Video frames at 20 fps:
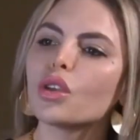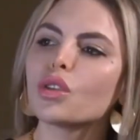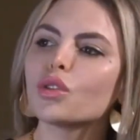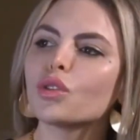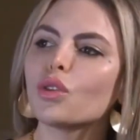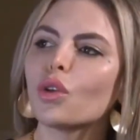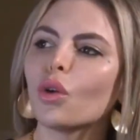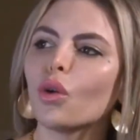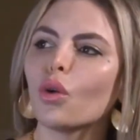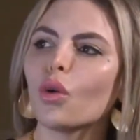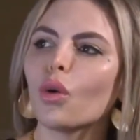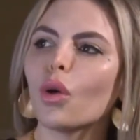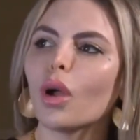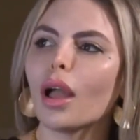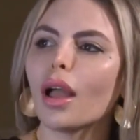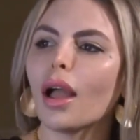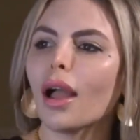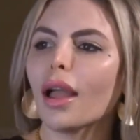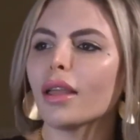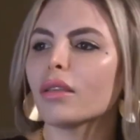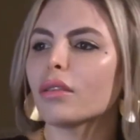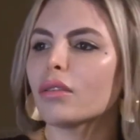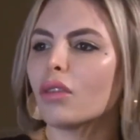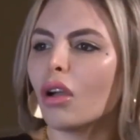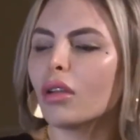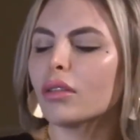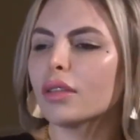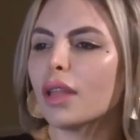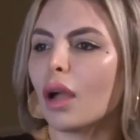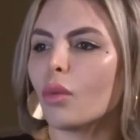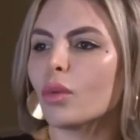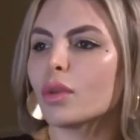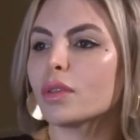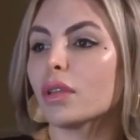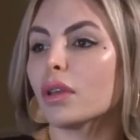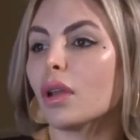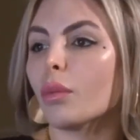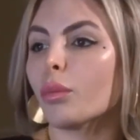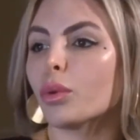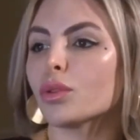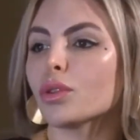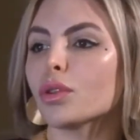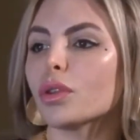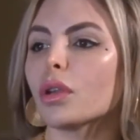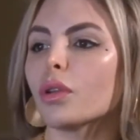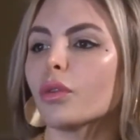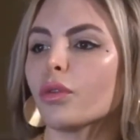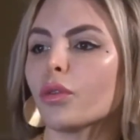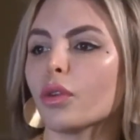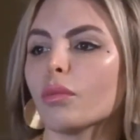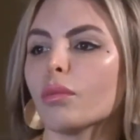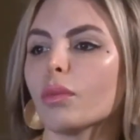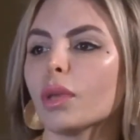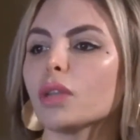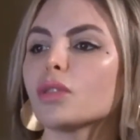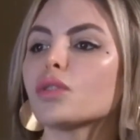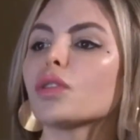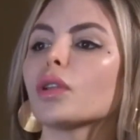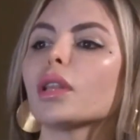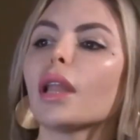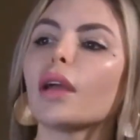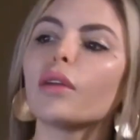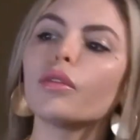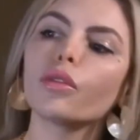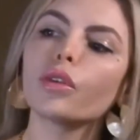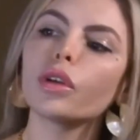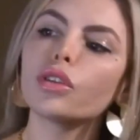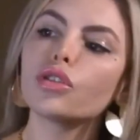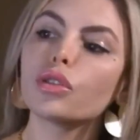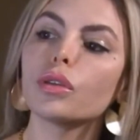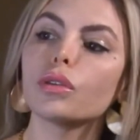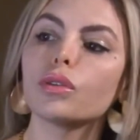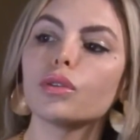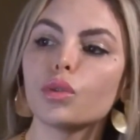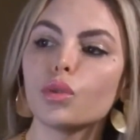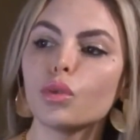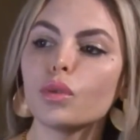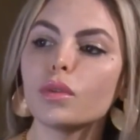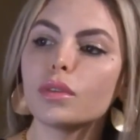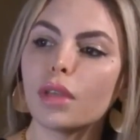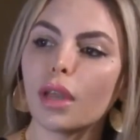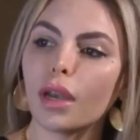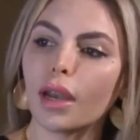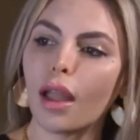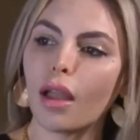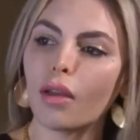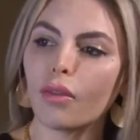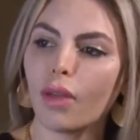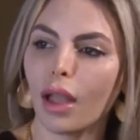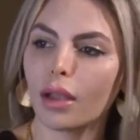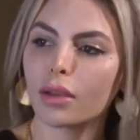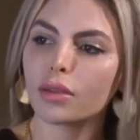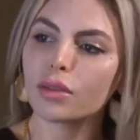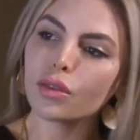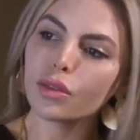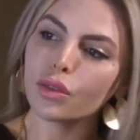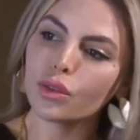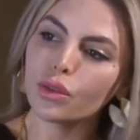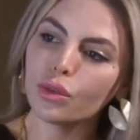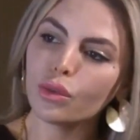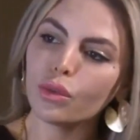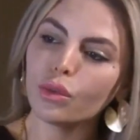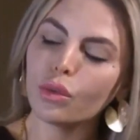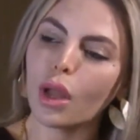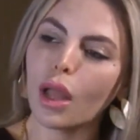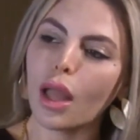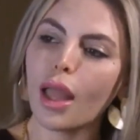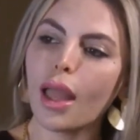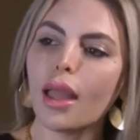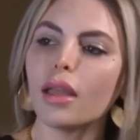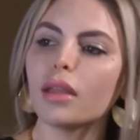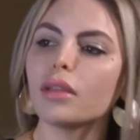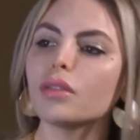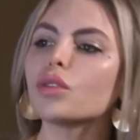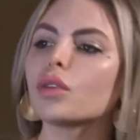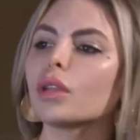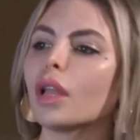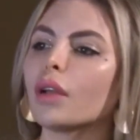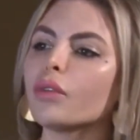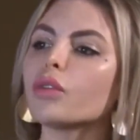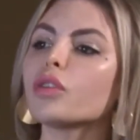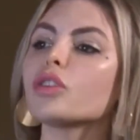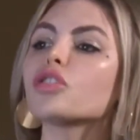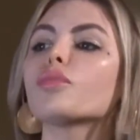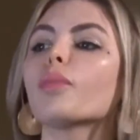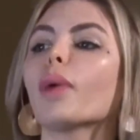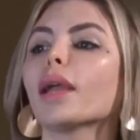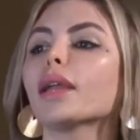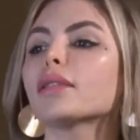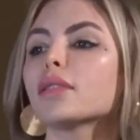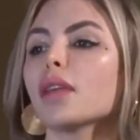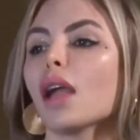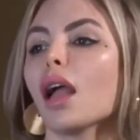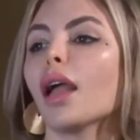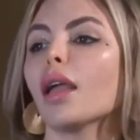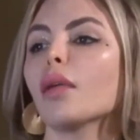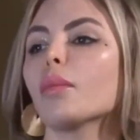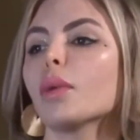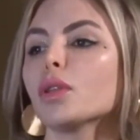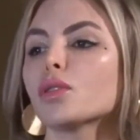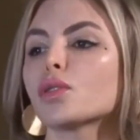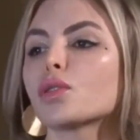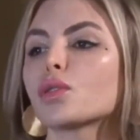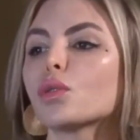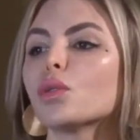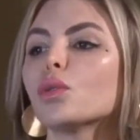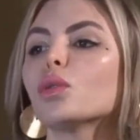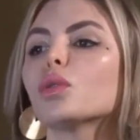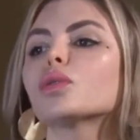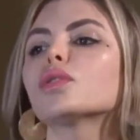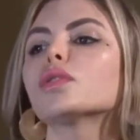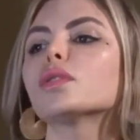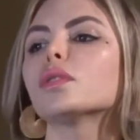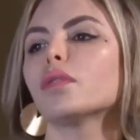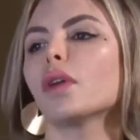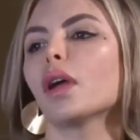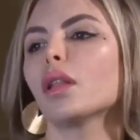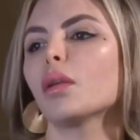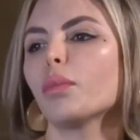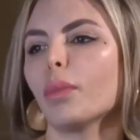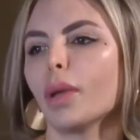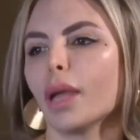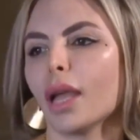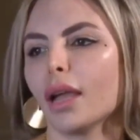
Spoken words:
So I thought that was an opportunity for me to leverage the tools that I have access to and to leverage my time in school to develop my